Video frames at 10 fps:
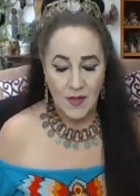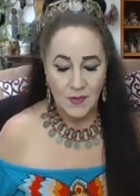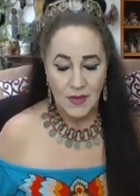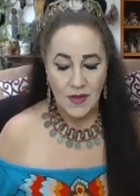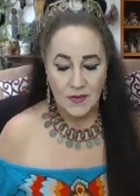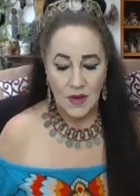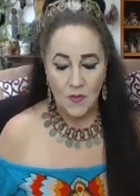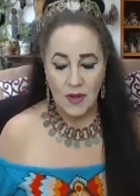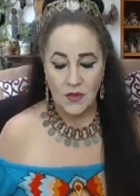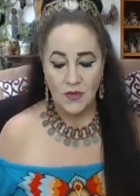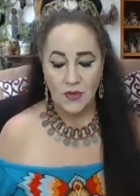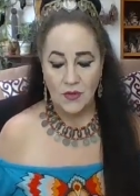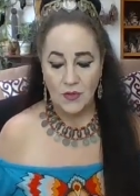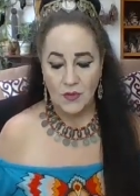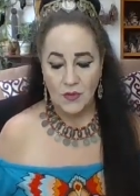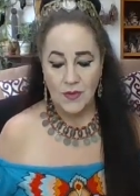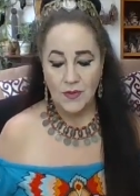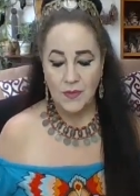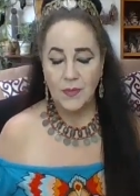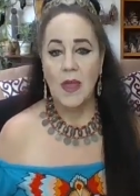because I wanted to
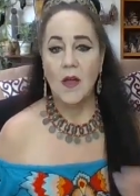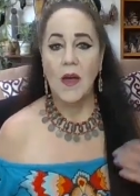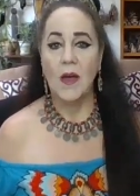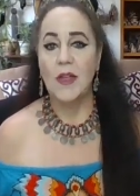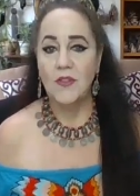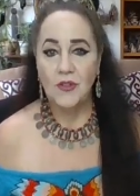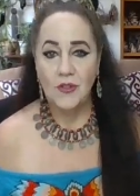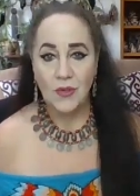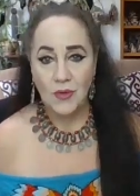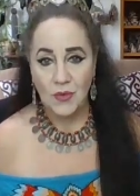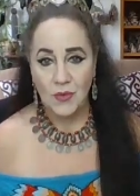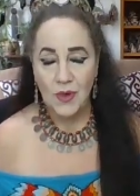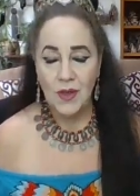pay homage to